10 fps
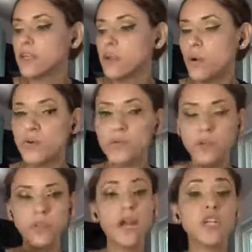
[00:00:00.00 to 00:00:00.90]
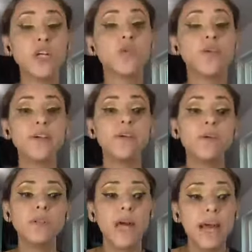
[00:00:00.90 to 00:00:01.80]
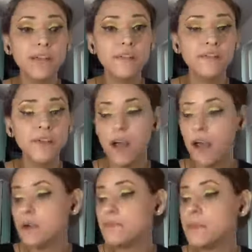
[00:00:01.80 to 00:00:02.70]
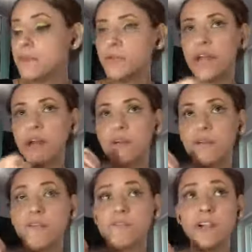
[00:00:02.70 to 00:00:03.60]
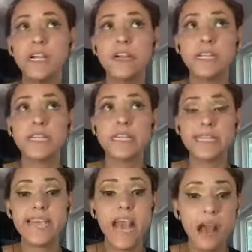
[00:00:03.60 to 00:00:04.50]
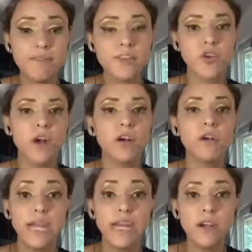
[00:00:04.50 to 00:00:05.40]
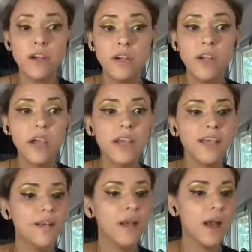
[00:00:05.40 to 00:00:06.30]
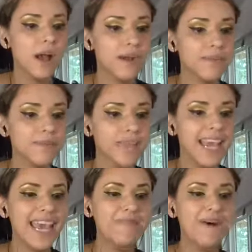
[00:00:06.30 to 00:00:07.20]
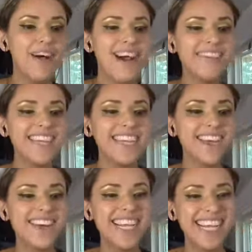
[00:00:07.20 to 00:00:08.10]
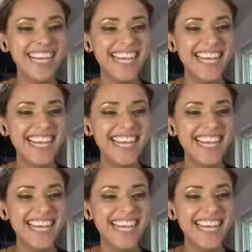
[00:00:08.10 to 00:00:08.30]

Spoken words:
you know, you learn how to create your own life. People that are very artistic have a strong creator. Hey Paul, how are you?